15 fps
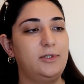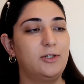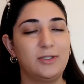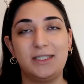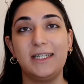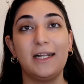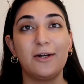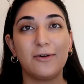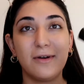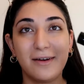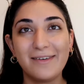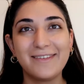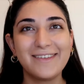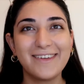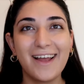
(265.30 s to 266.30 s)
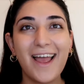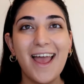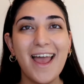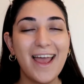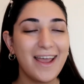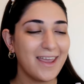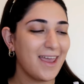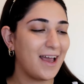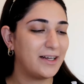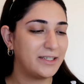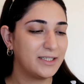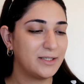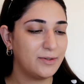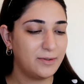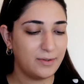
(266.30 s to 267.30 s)
Concealer. Yeah,
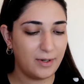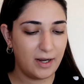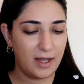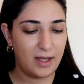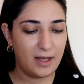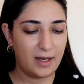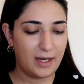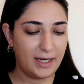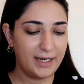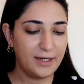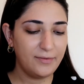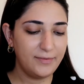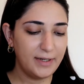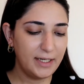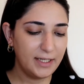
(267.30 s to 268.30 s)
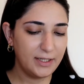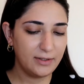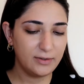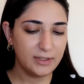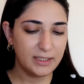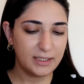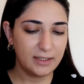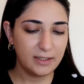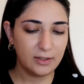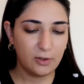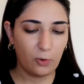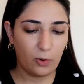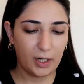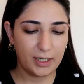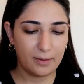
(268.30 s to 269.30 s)
so I didn't really use it
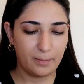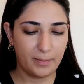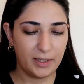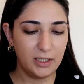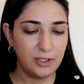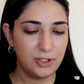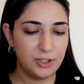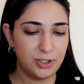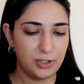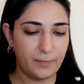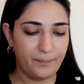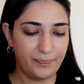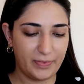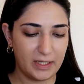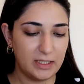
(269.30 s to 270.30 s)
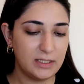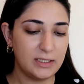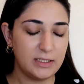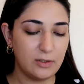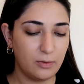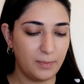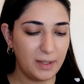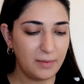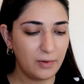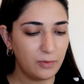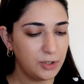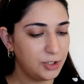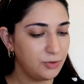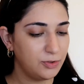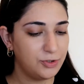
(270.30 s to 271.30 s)
quite much, so maybe
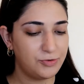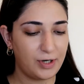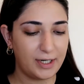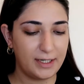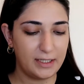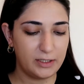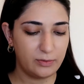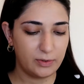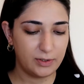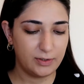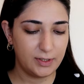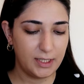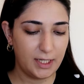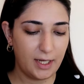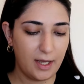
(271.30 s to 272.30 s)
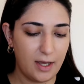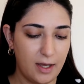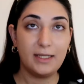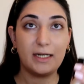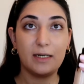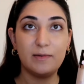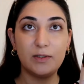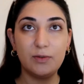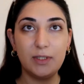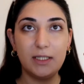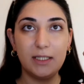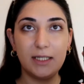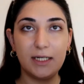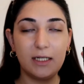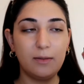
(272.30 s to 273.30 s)
we should try this one today. It comes with
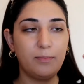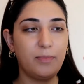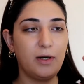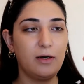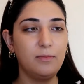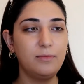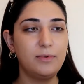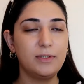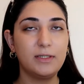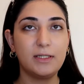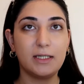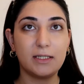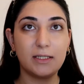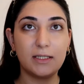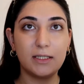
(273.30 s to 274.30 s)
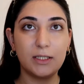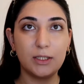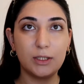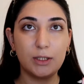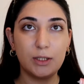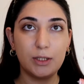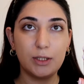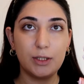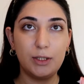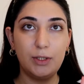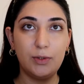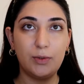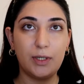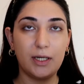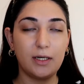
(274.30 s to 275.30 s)
a little pump that
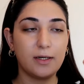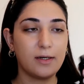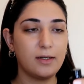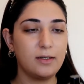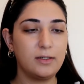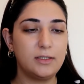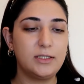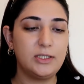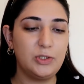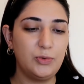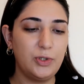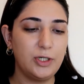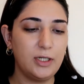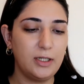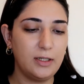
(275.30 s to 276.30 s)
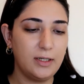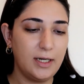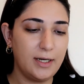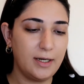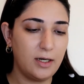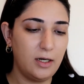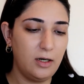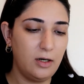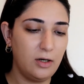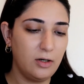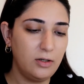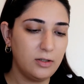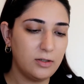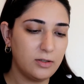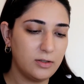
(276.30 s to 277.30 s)
you can swirl and
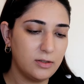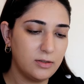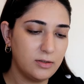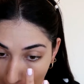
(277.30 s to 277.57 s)
lock.